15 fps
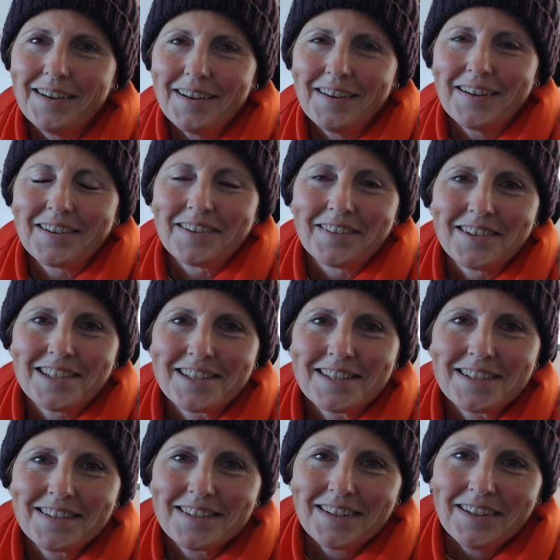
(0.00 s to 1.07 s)
Hi
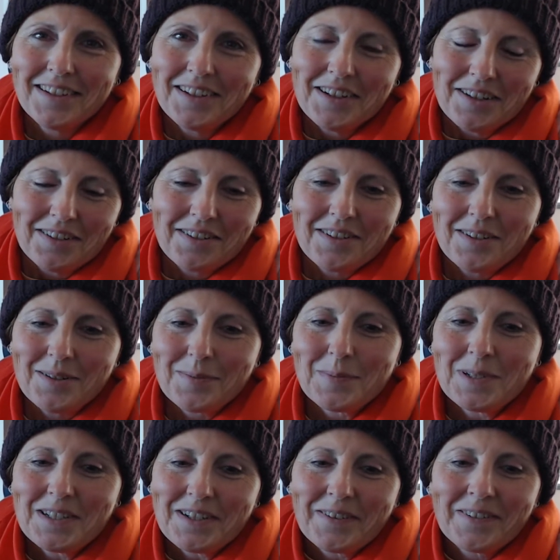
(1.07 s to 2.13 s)
guys, I'm
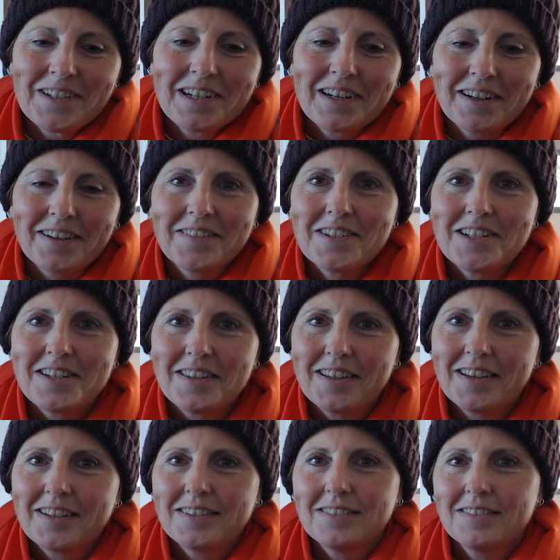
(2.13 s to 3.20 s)
so encouraged
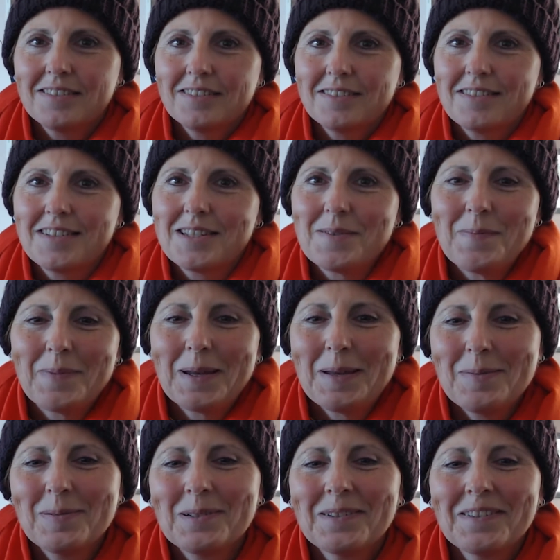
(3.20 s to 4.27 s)
that some
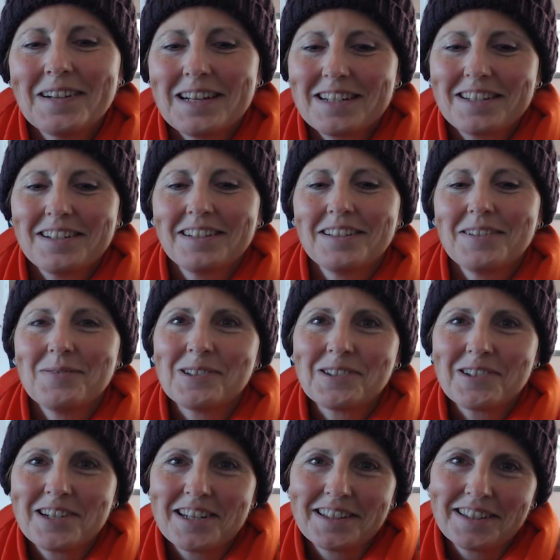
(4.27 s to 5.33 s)
people are actually
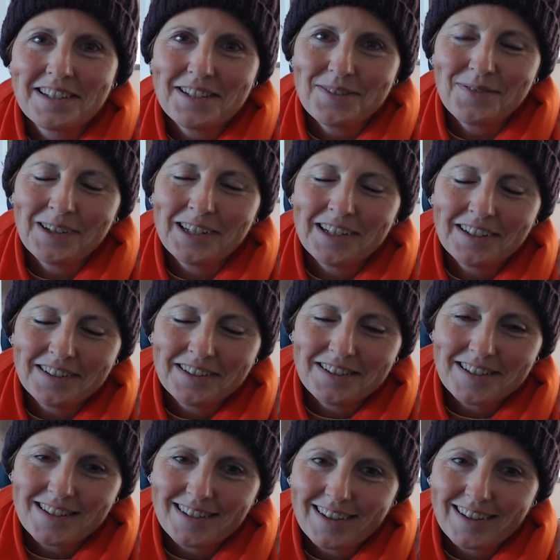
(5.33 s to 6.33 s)
watching these videos.